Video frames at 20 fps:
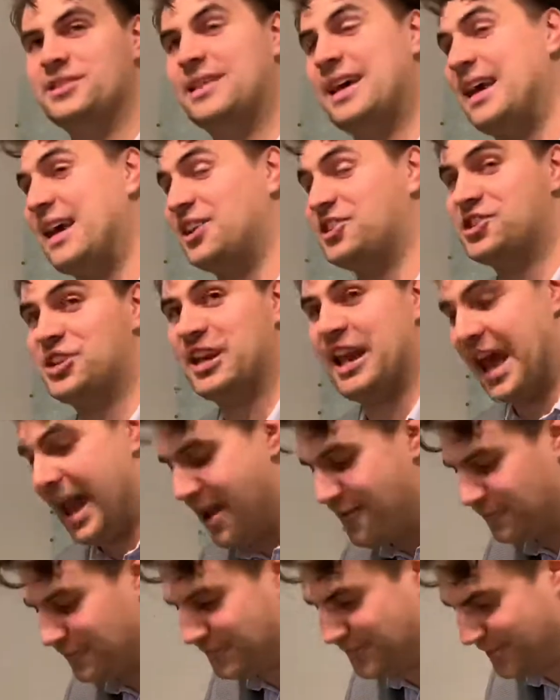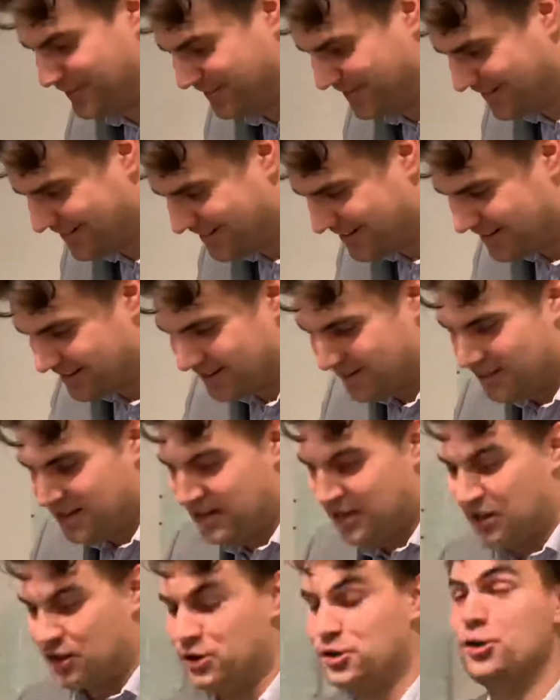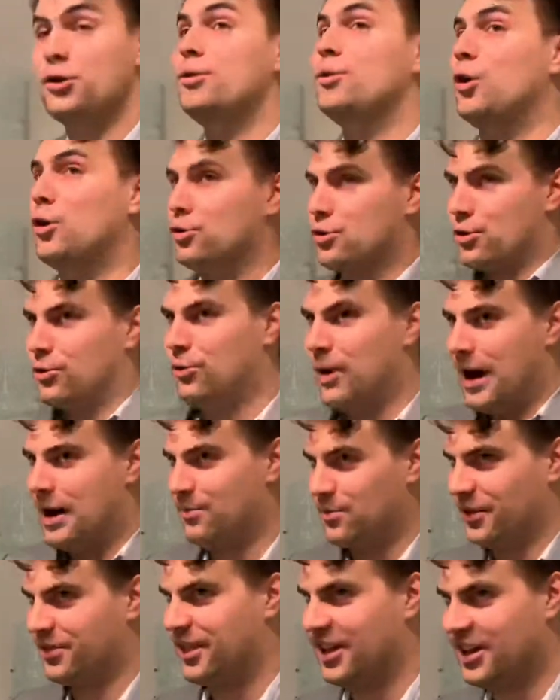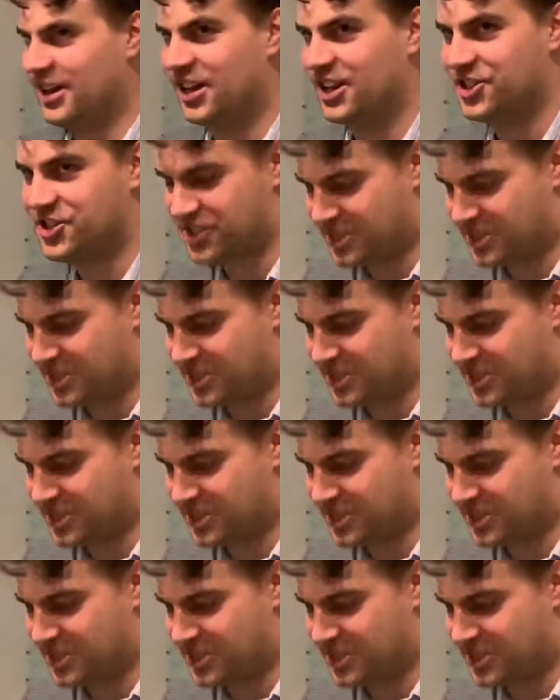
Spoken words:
they actually have. You all grew up with English